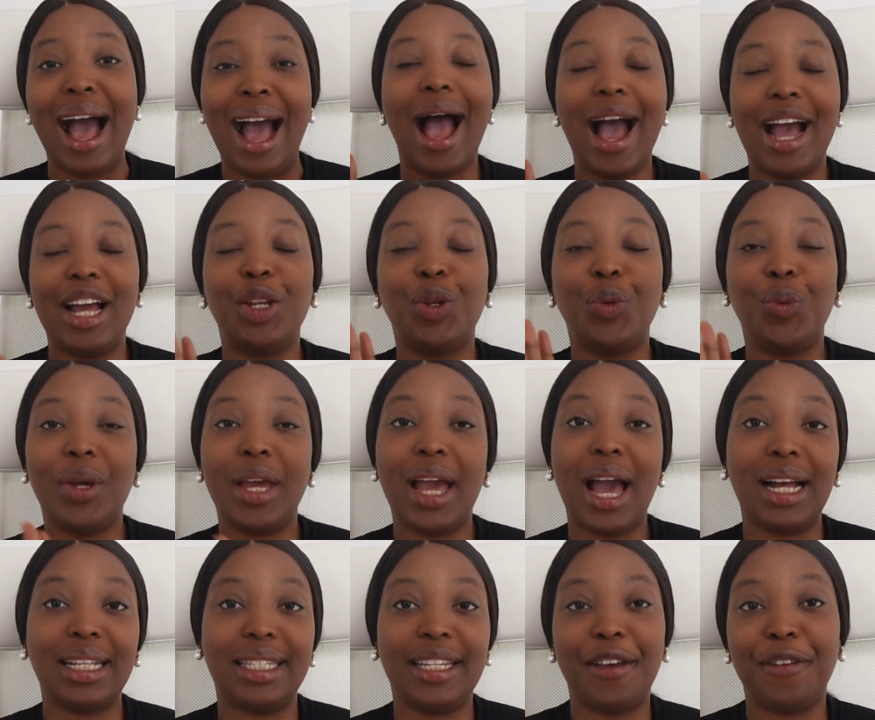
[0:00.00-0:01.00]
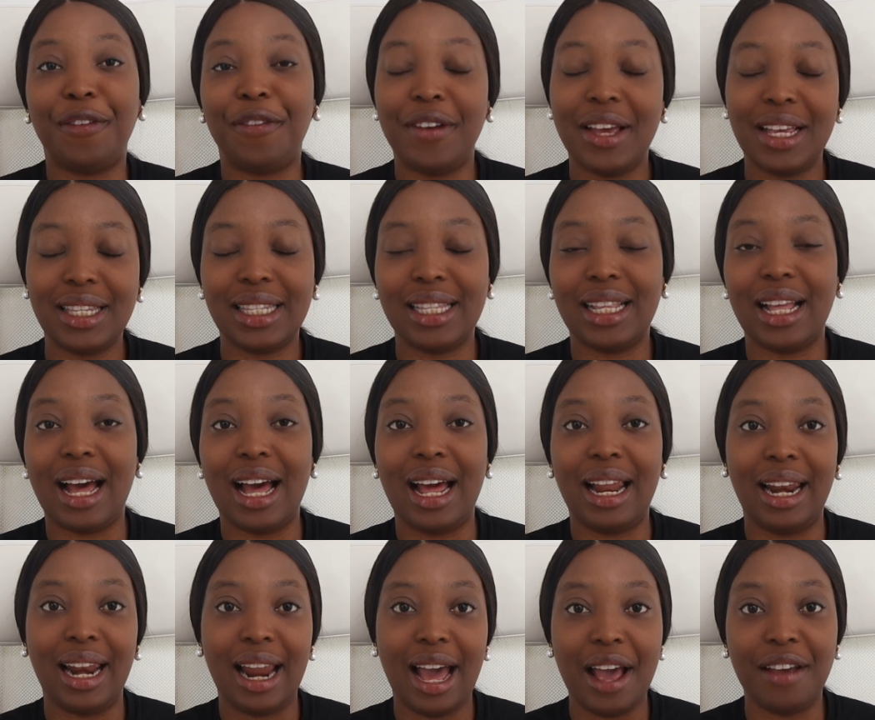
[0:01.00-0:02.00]
And we are at a phase in
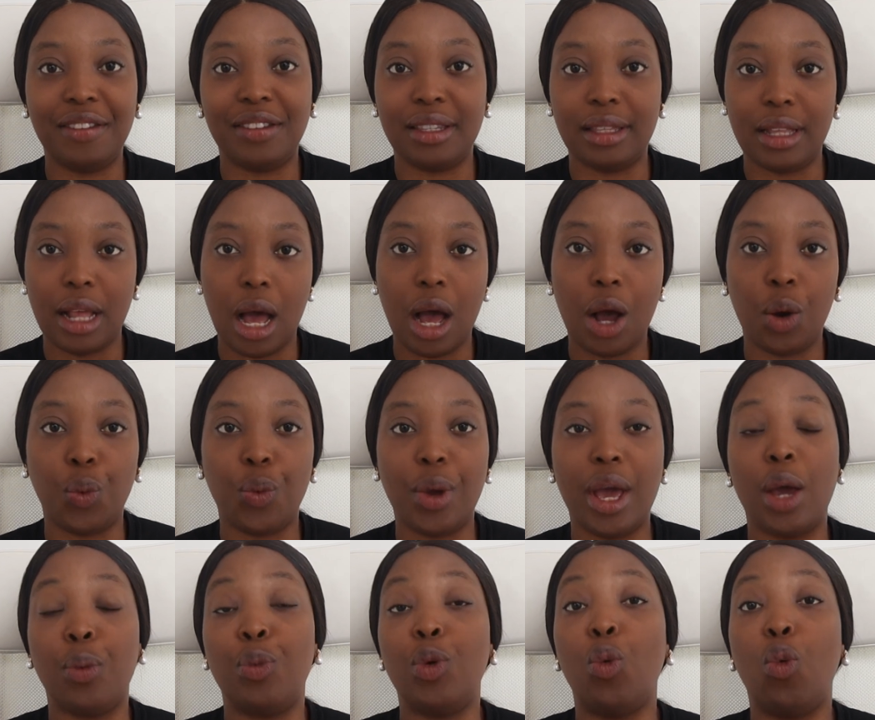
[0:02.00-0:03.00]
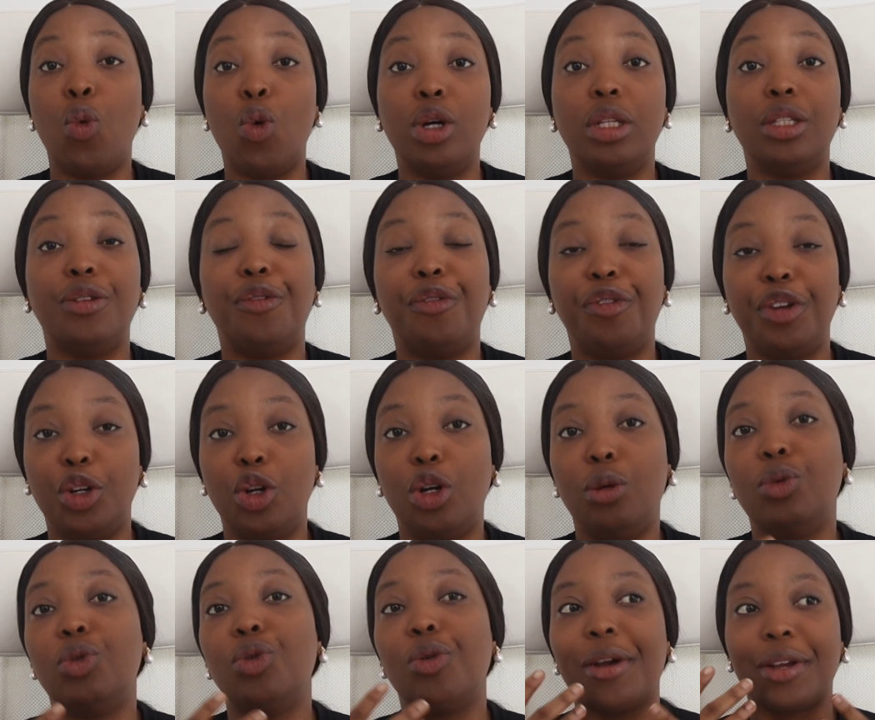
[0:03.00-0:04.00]
our lives now where we want the
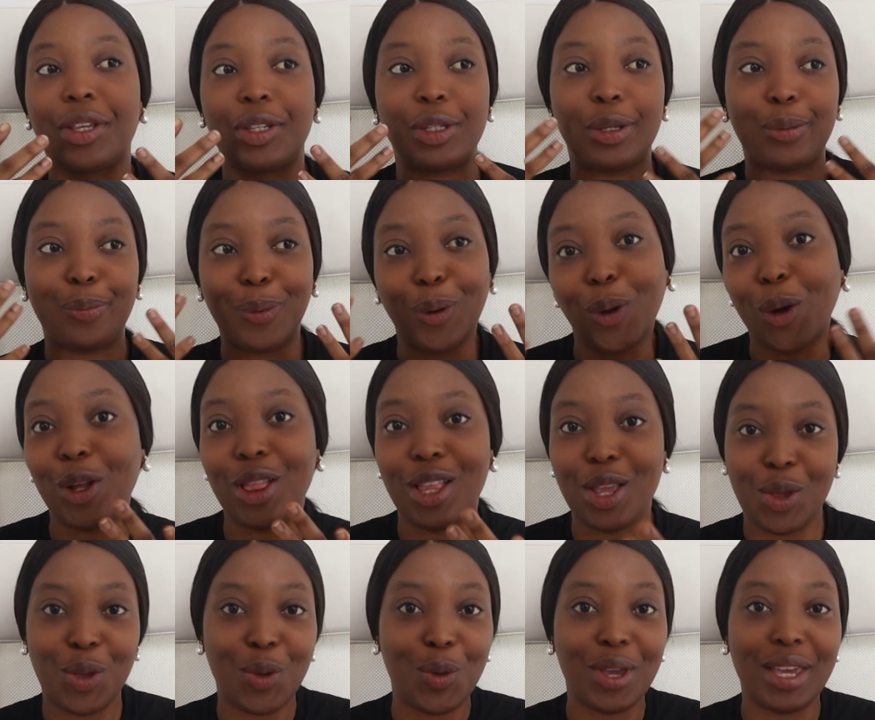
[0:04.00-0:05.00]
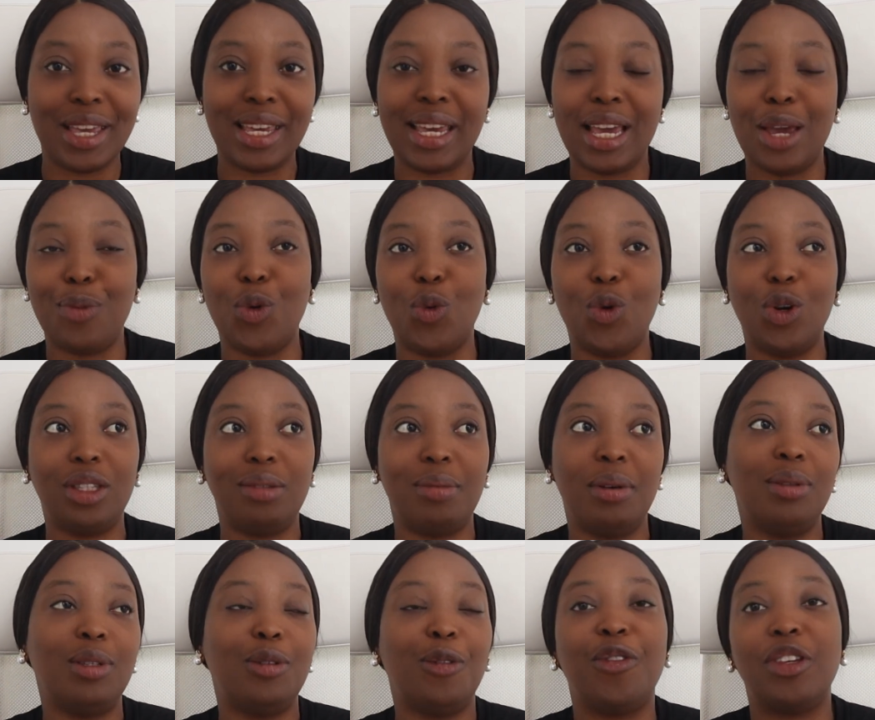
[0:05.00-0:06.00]
freedom to explore the UK. We want to be
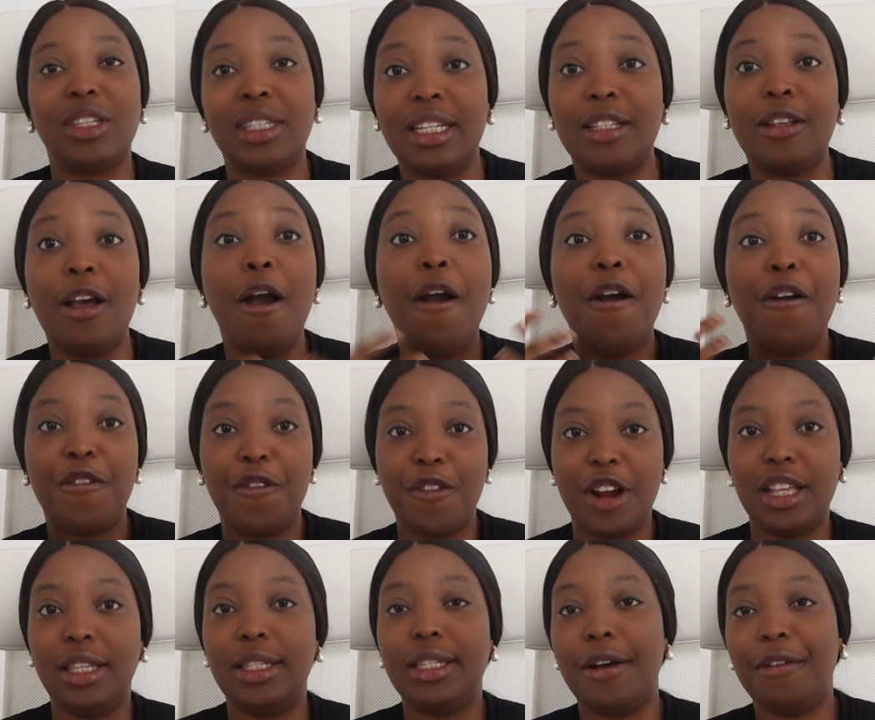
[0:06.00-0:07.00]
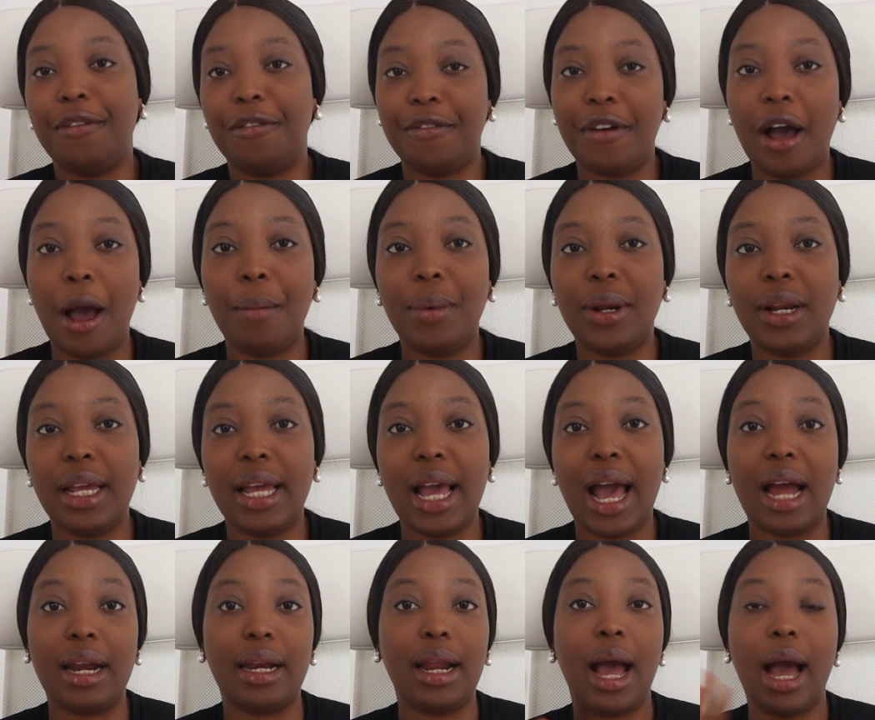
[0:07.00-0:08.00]
able to visit friends and family
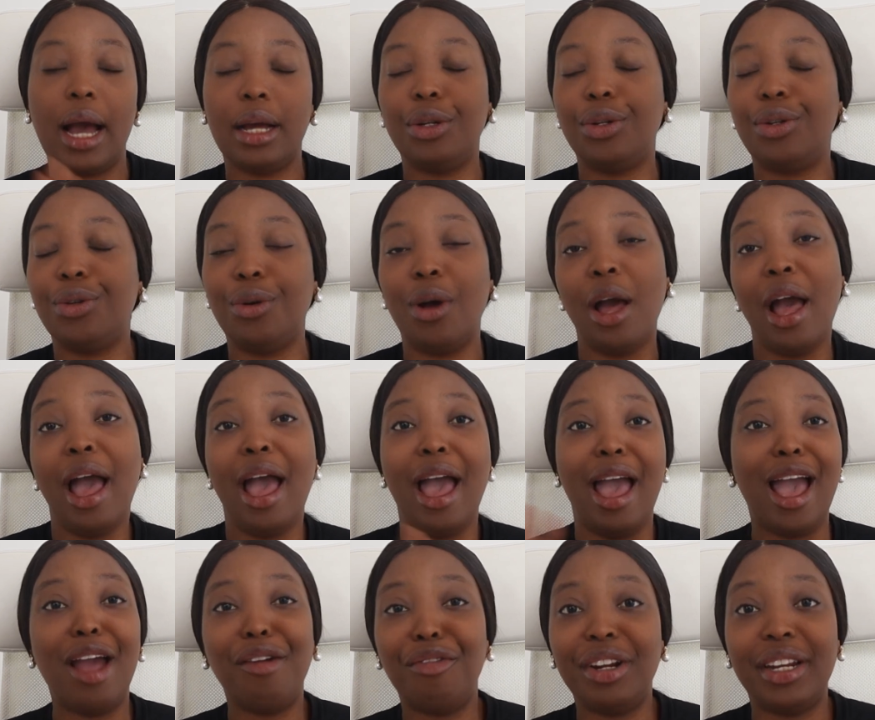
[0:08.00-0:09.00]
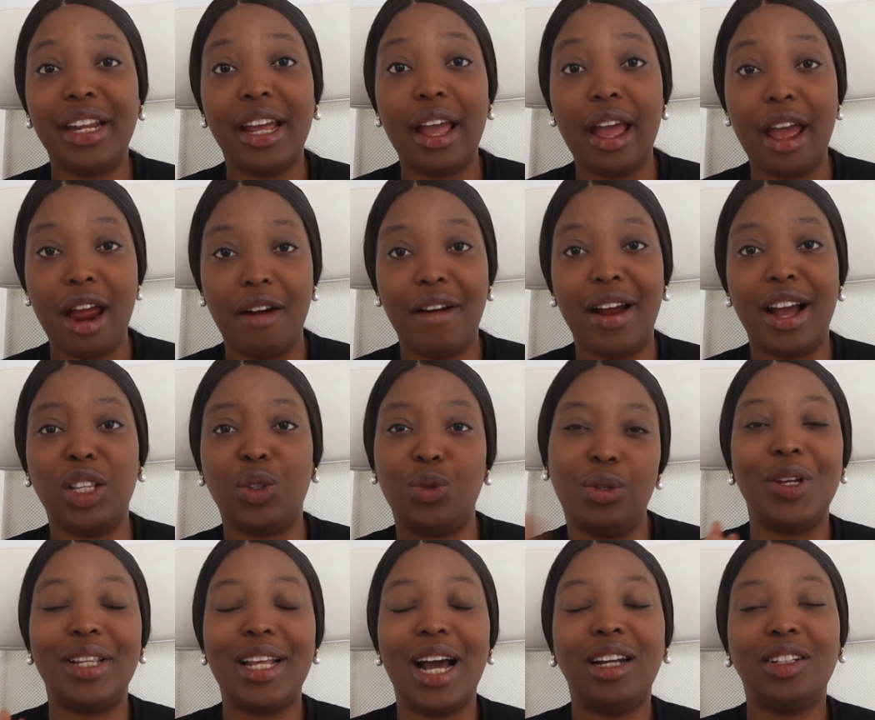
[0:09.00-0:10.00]
and handle everyday errands
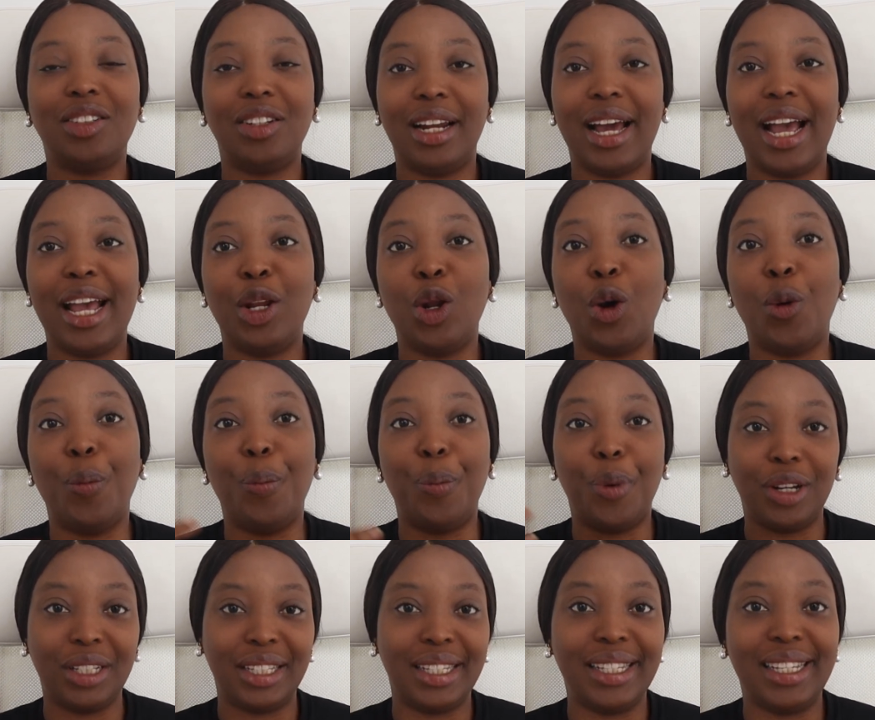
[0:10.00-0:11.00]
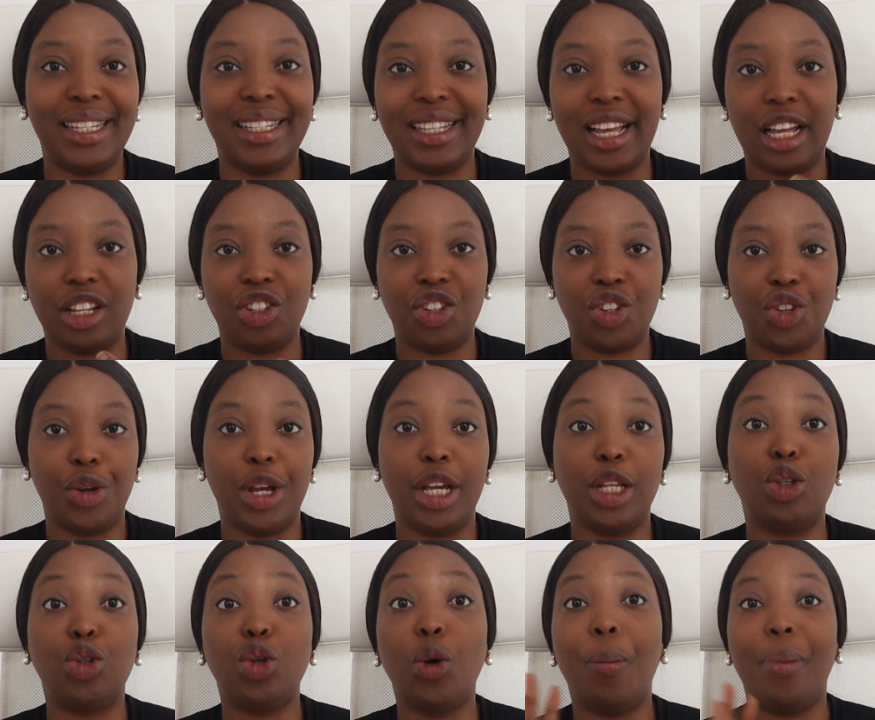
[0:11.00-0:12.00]
without relying on buses and
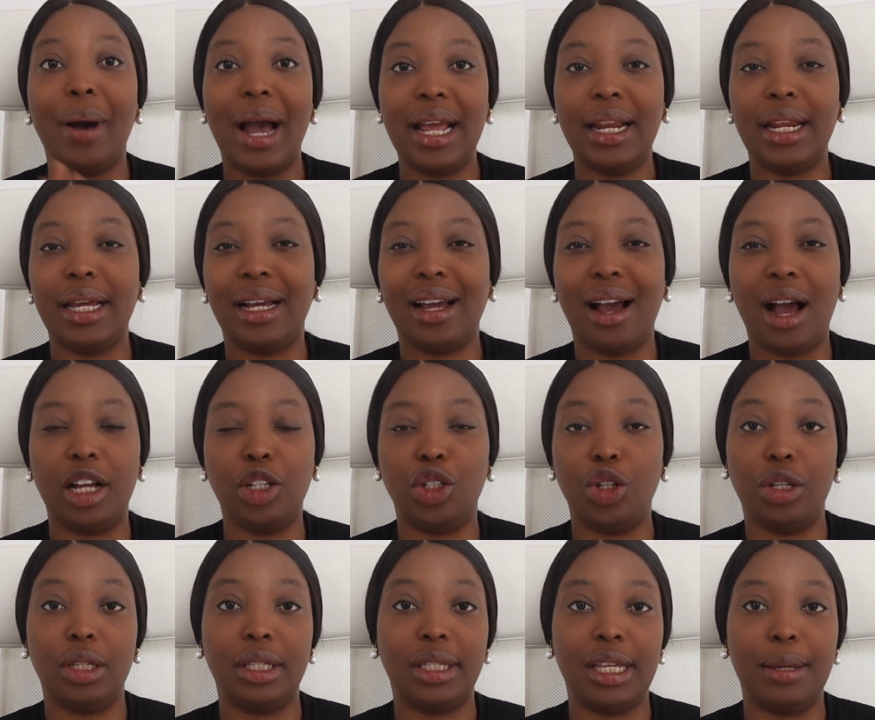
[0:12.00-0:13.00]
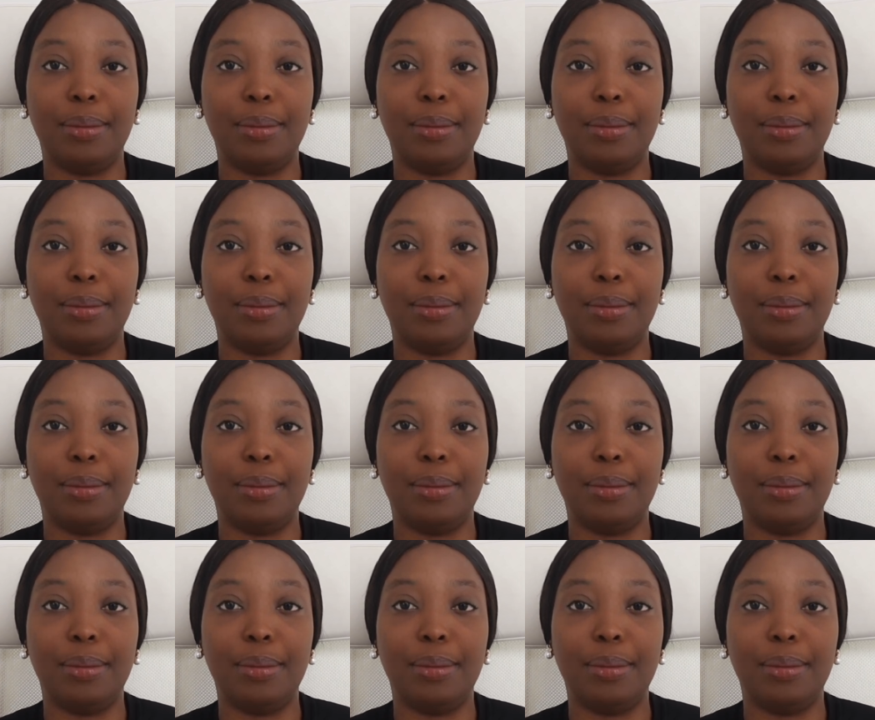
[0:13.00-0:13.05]
trains. So buying a car just